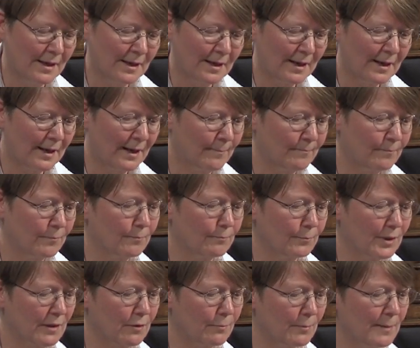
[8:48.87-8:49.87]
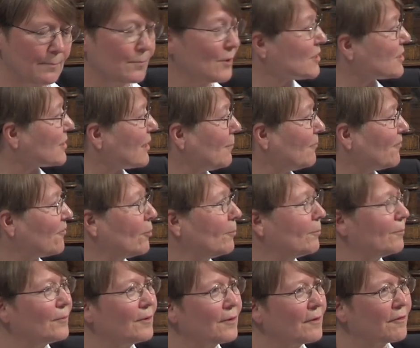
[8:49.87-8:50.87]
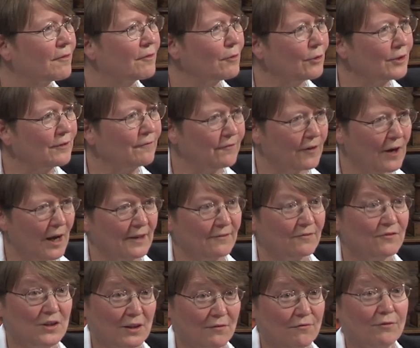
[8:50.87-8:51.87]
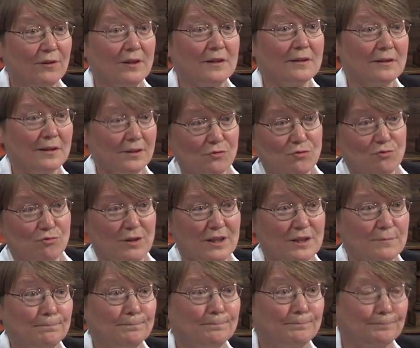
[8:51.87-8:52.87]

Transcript: But the members come from 35 different countries.